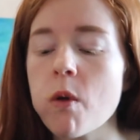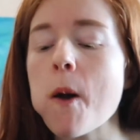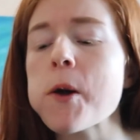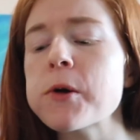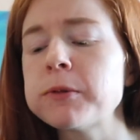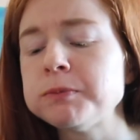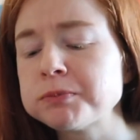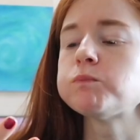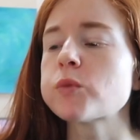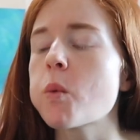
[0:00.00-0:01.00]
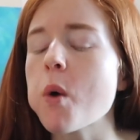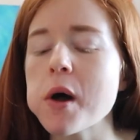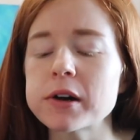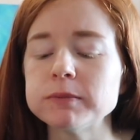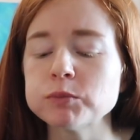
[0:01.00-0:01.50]
Oh,
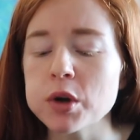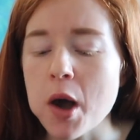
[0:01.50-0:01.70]
what a